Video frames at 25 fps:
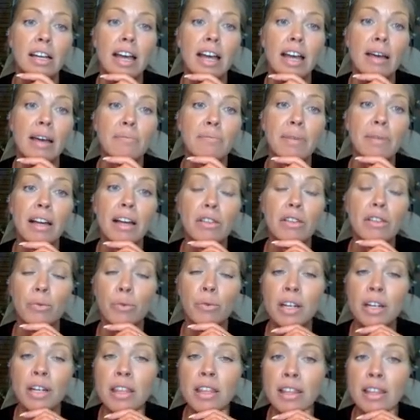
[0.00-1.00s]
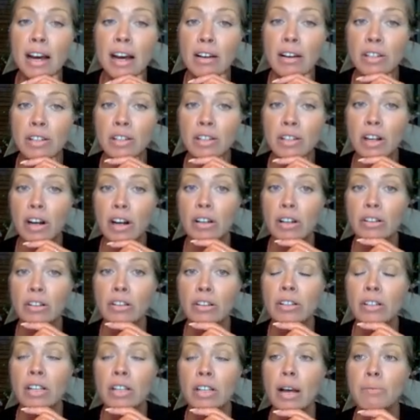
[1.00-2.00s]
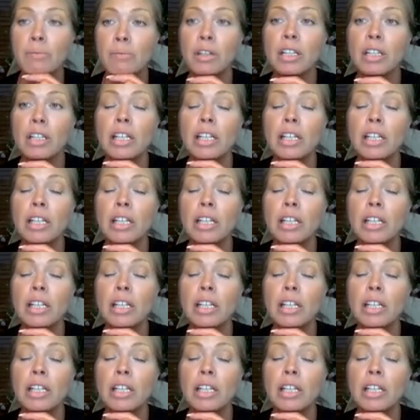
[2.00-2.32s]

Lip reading: and pay $3,000, I'm going to